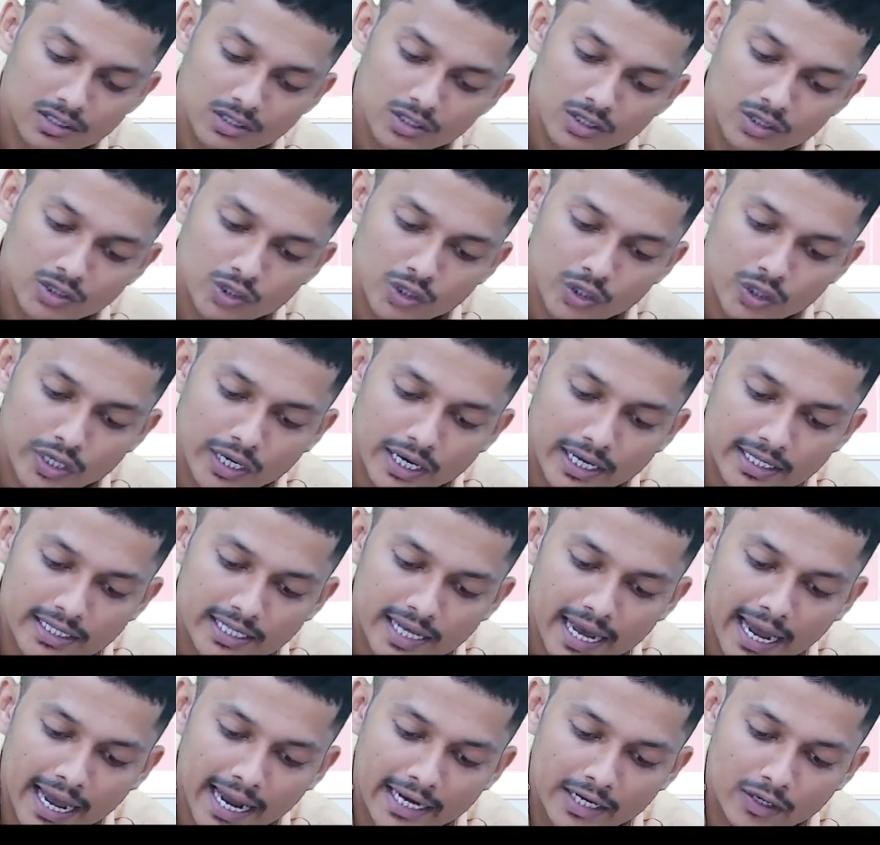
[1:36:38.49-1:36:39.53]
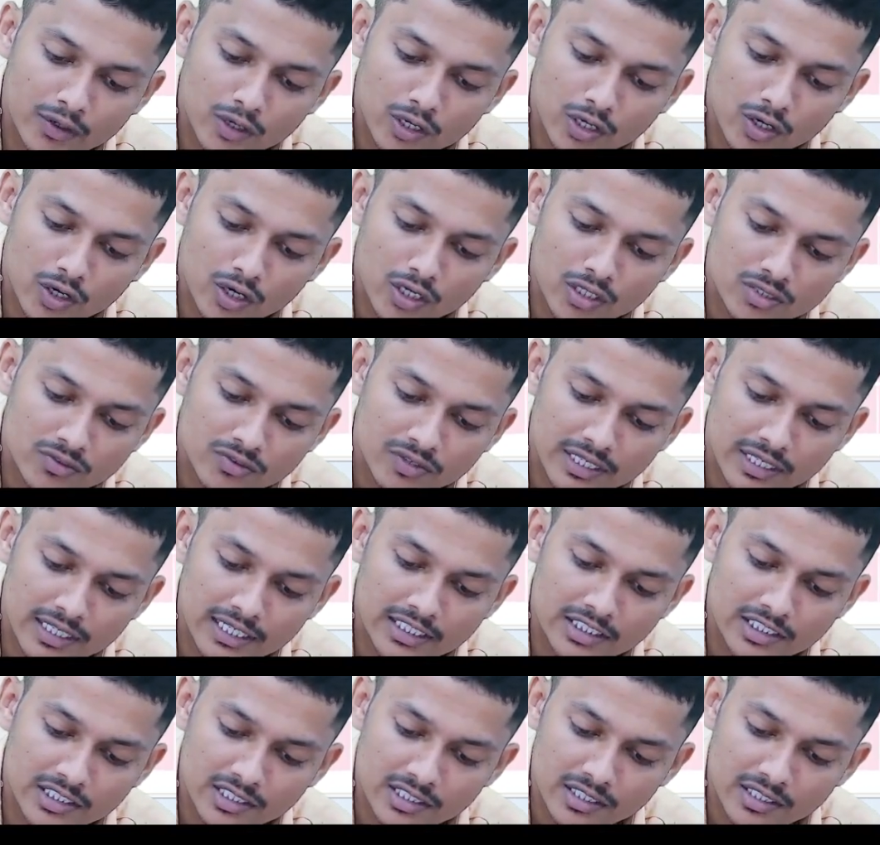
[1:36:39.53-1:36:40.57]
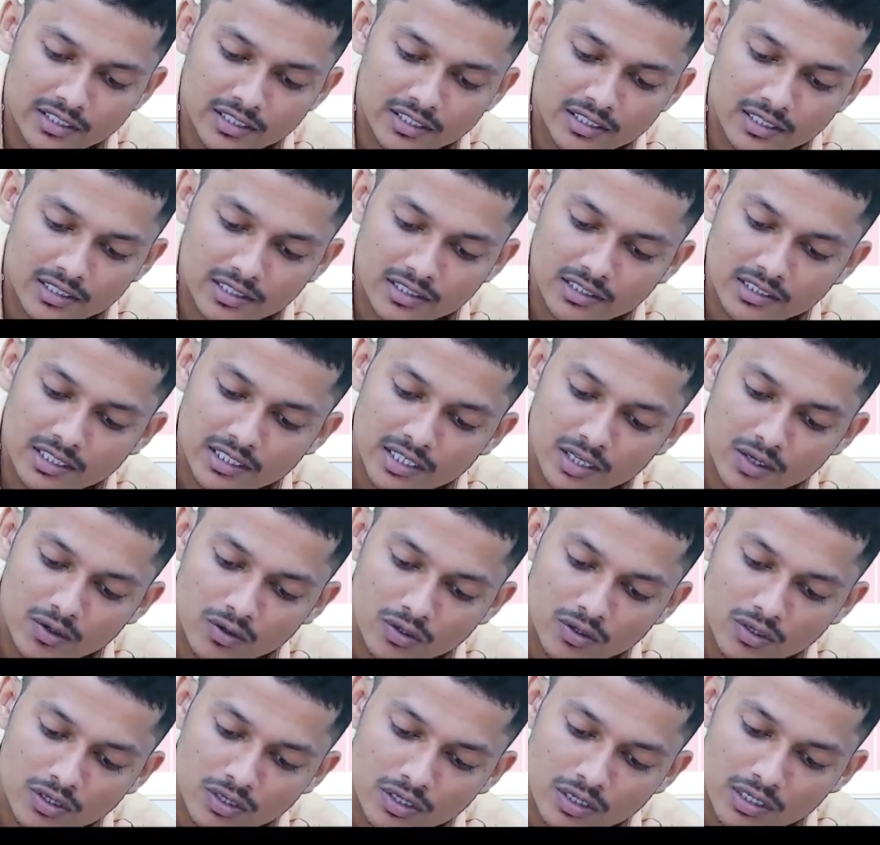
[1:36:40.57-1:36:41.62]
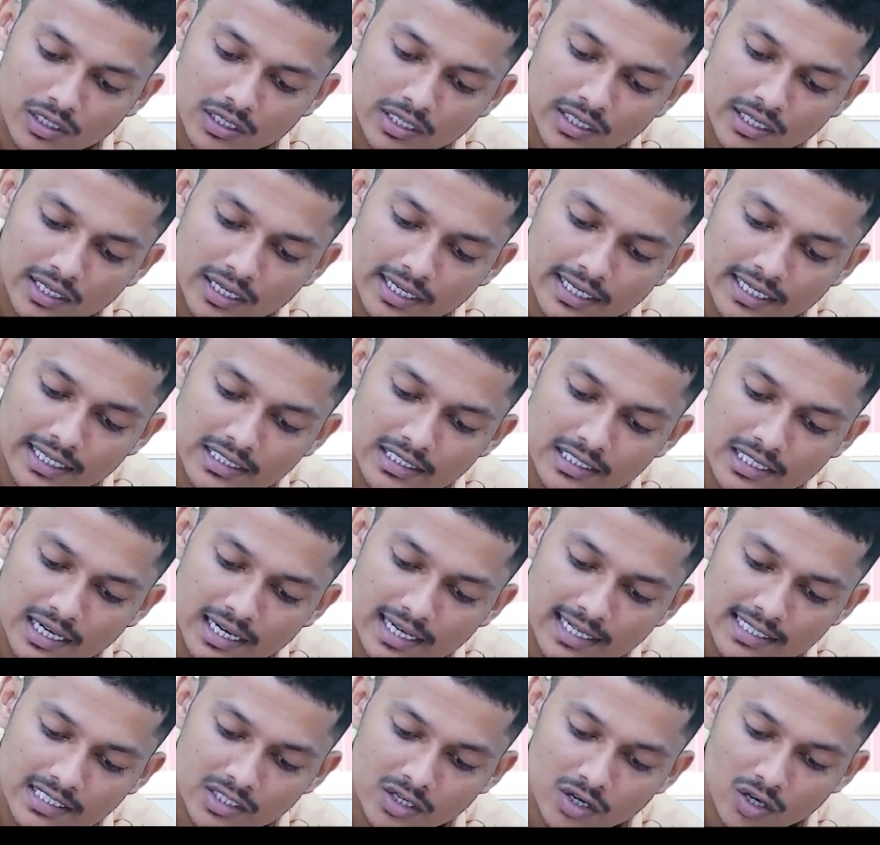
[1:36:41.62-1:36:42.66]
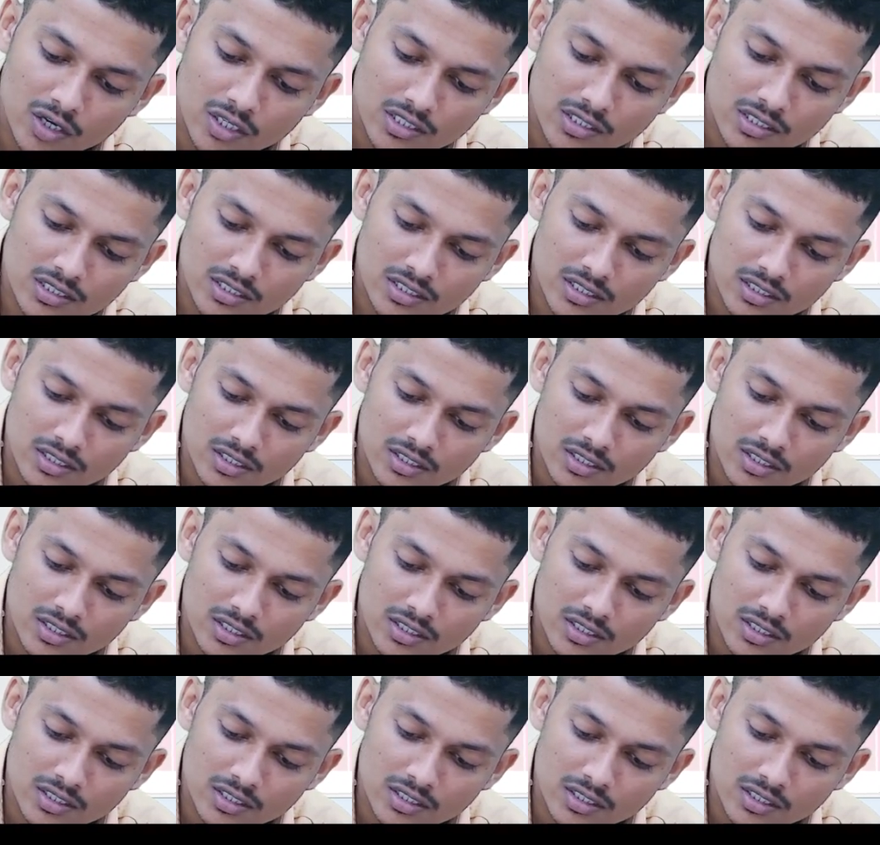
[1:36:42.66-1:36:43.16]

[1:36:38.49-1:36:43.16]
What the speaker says: So you get the annual cost for each year. See now, here it is the less cost.